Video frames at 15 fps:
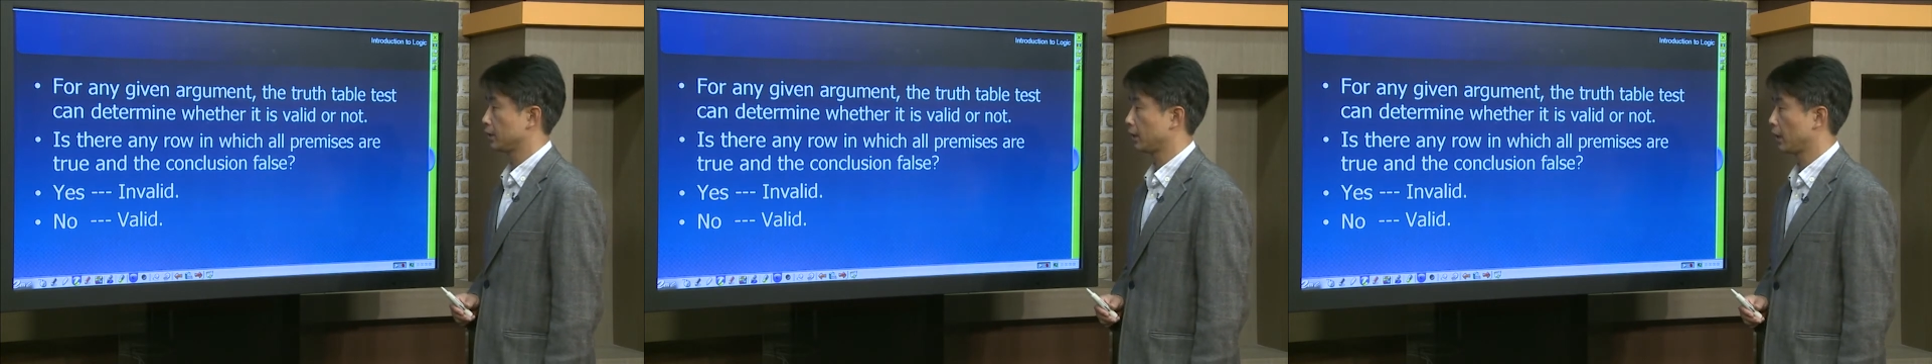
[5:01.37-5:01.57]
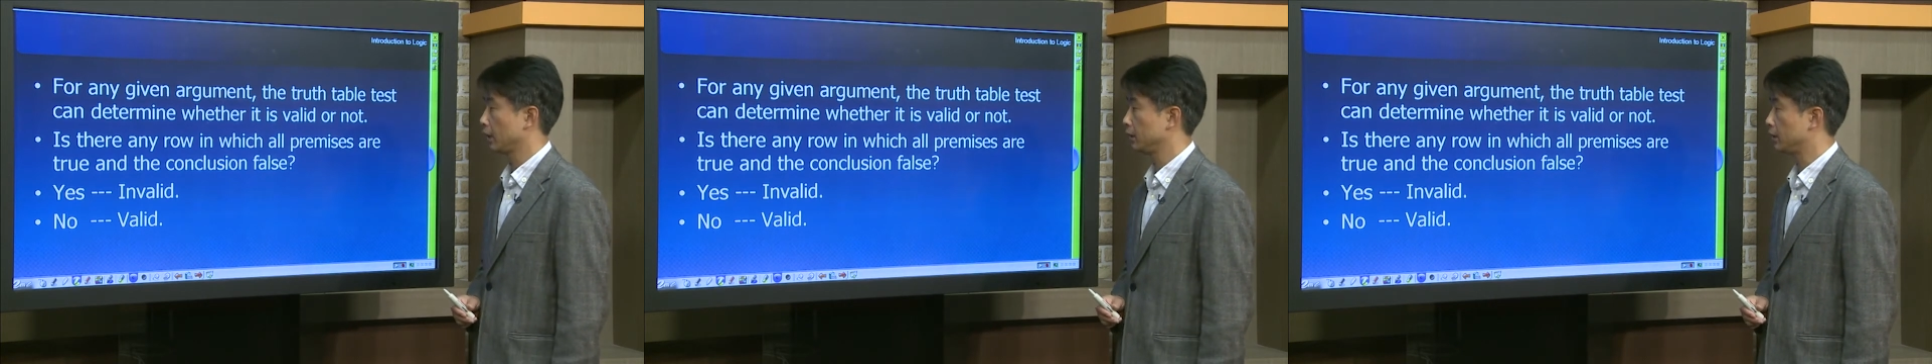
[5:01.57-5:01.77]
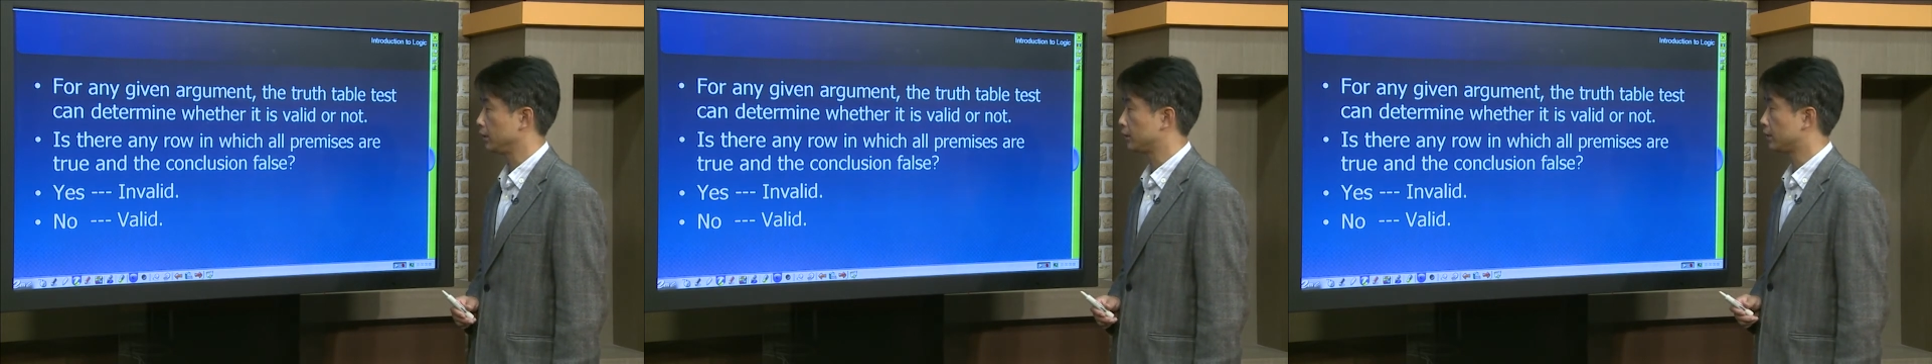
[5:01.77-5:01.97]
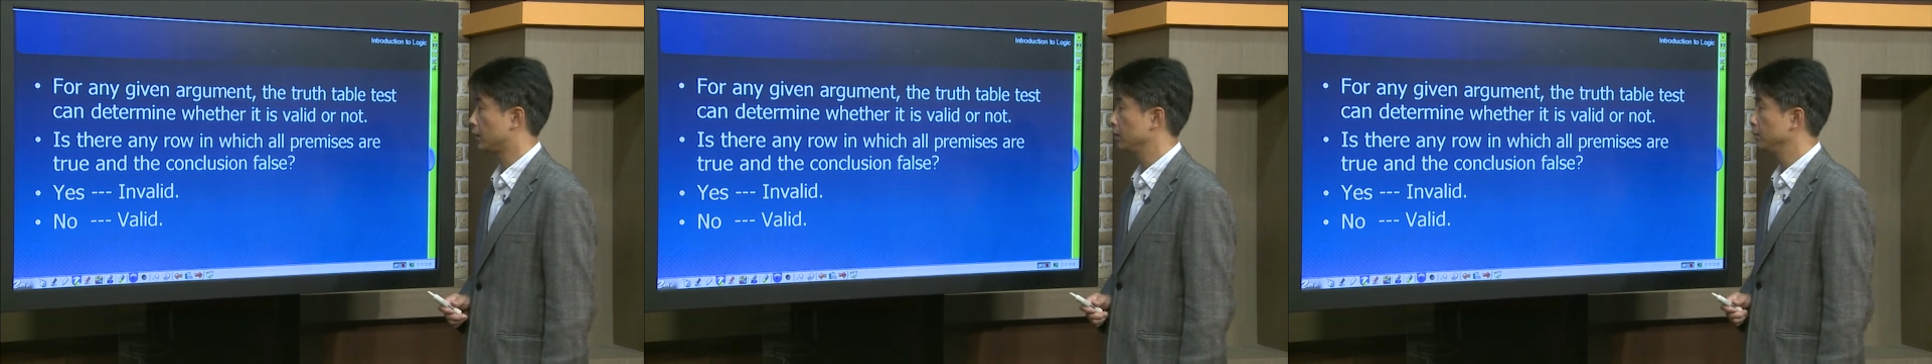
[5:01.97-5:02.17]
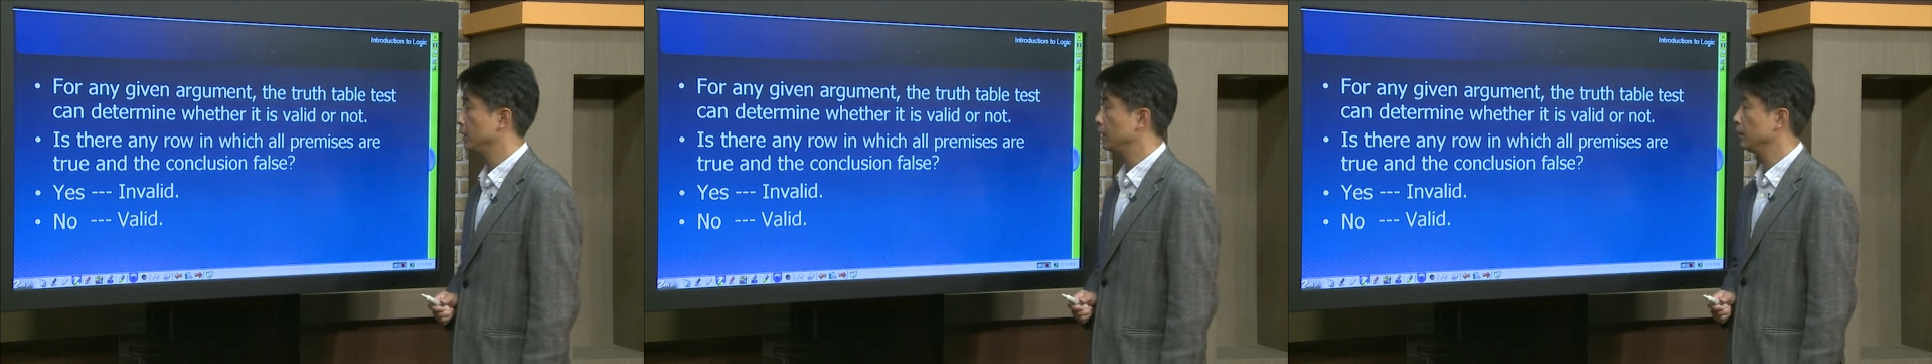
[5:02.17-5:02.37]
can
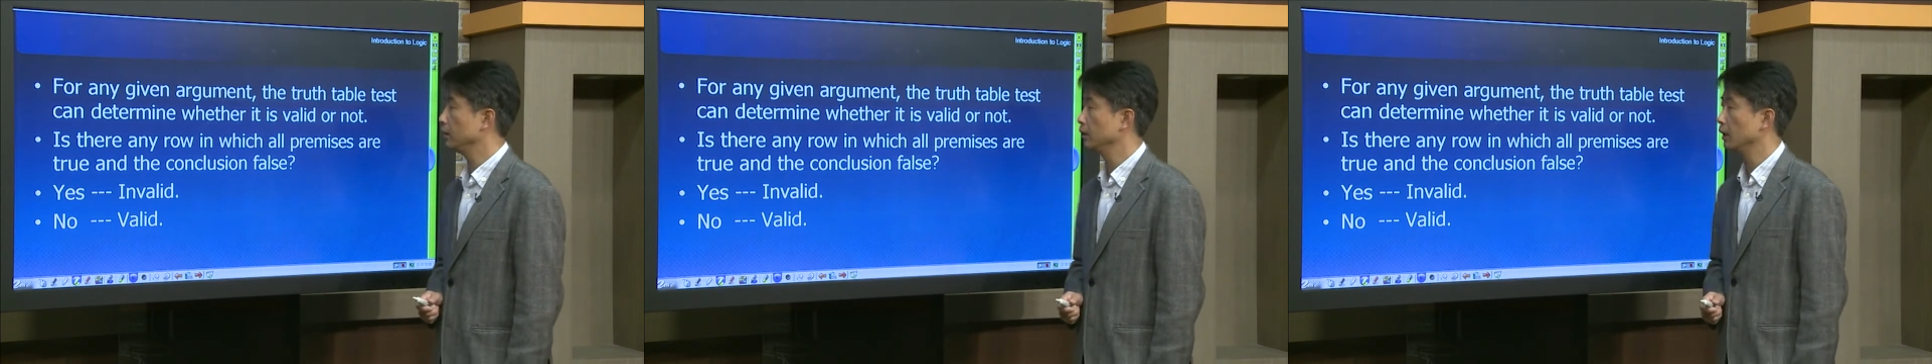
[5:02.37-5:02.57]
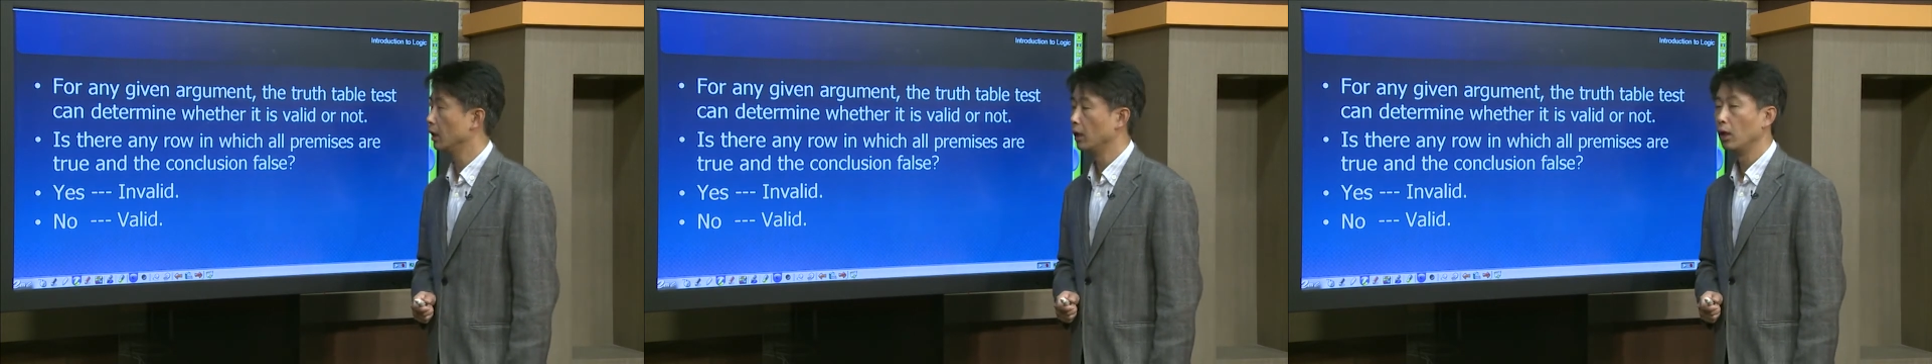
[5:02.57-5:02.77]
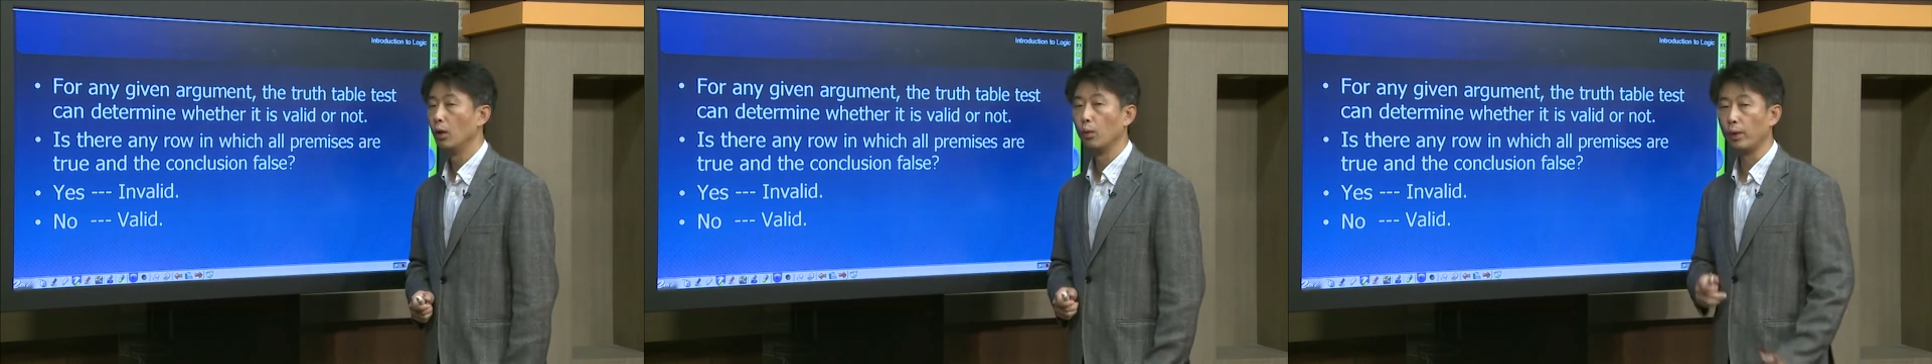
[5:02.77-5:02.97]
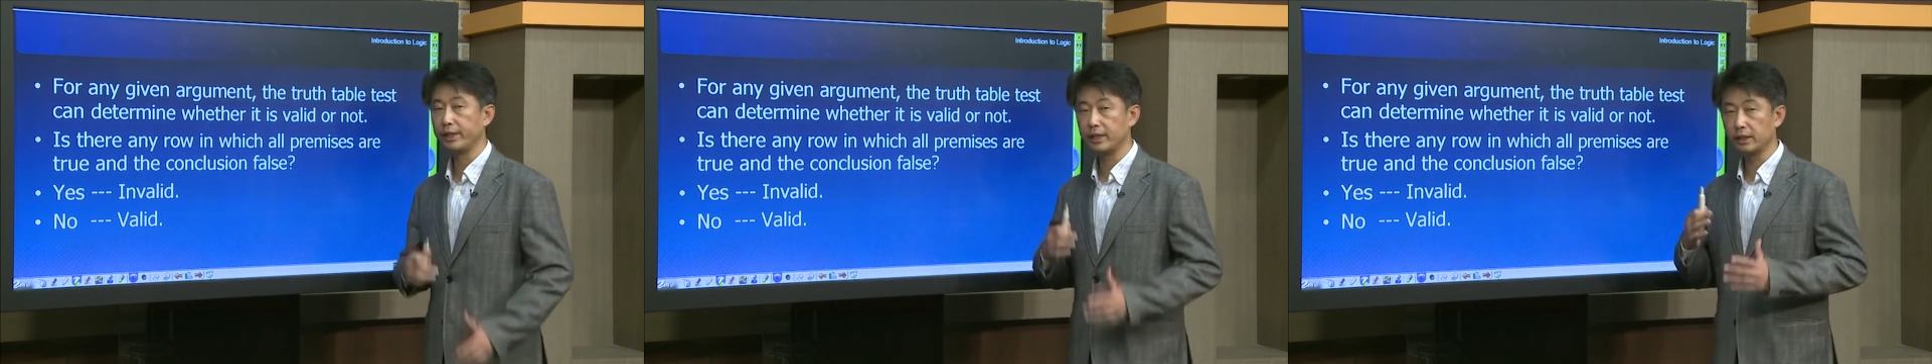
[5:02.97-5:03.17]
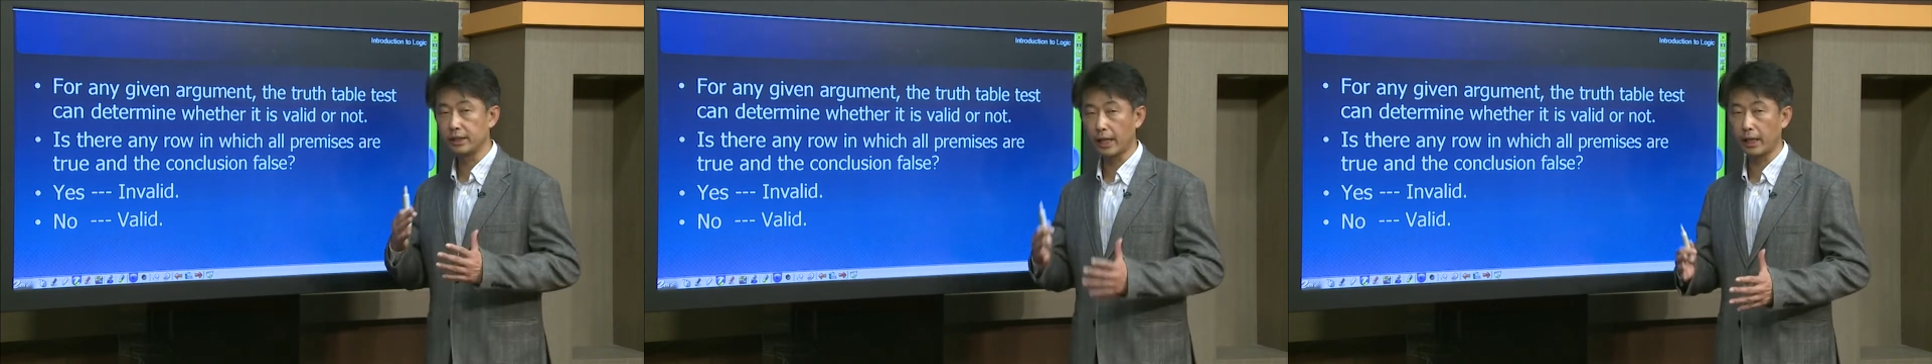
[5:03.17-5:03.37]
determine
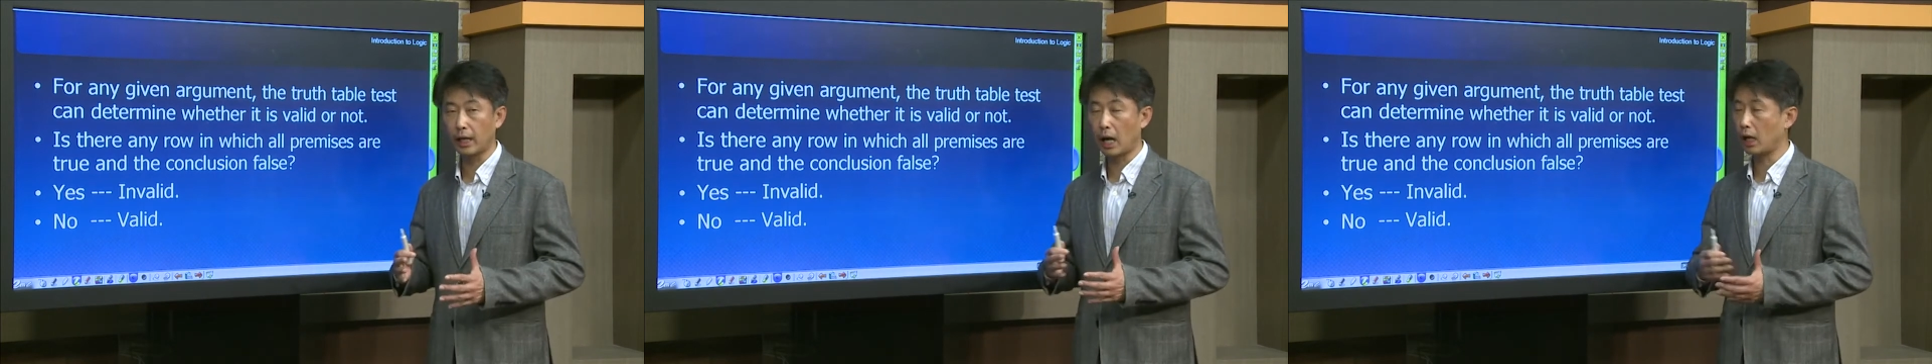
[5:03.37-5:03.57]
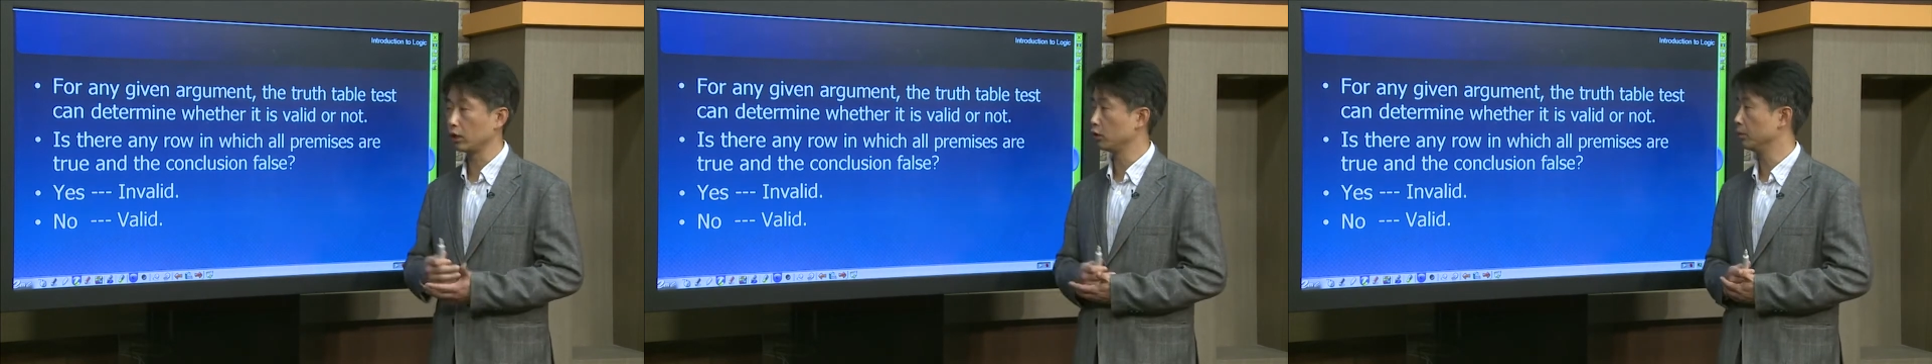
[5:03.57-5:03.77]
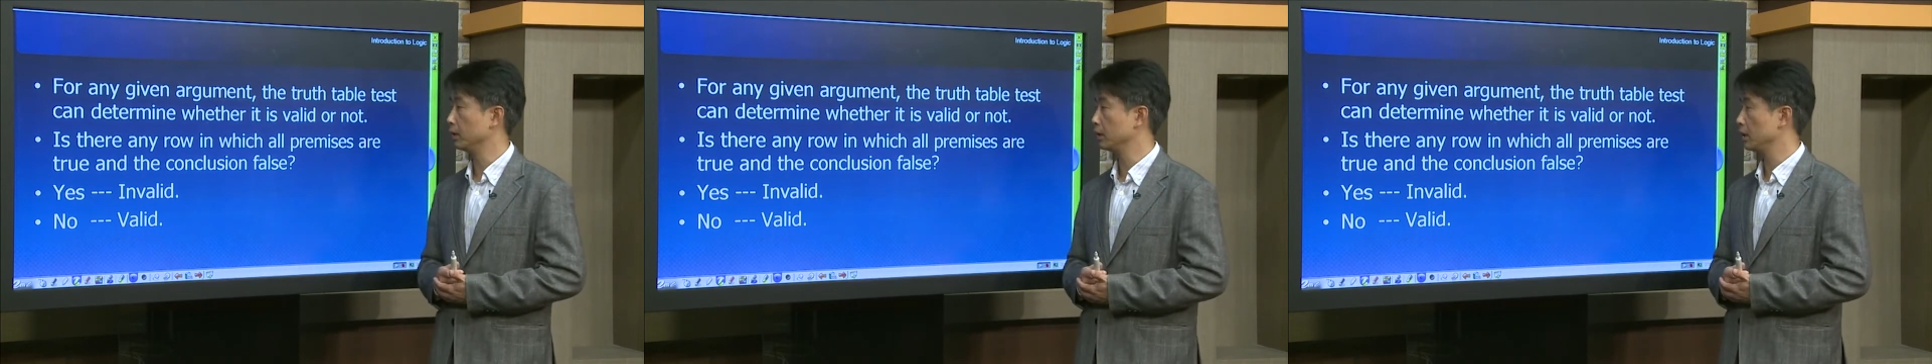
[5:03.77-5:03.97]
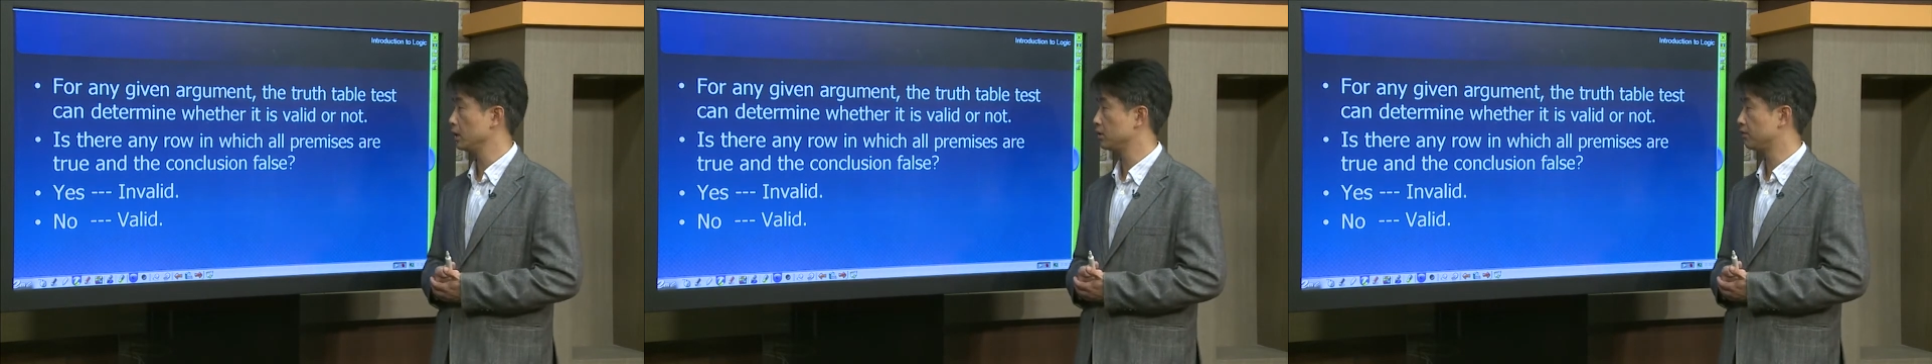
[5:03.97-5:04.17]
whether that argument is